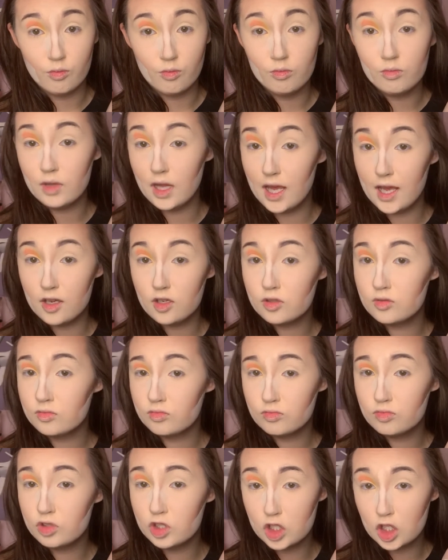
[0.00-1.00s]
Like,
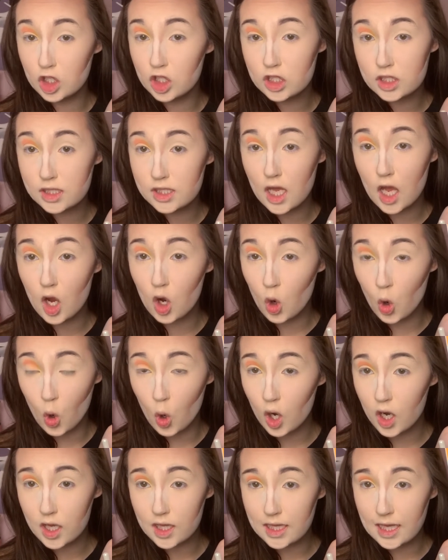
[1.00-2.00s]
she looks like
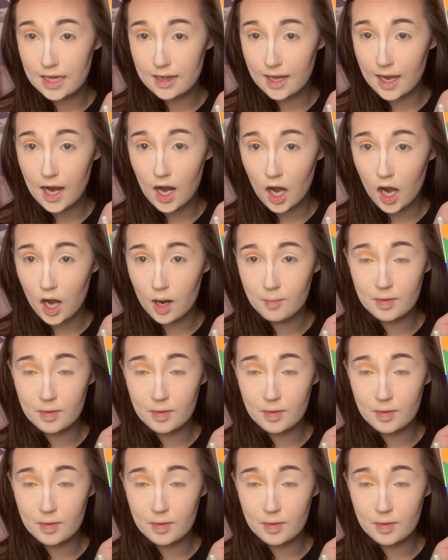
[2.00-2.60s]
Coralie there,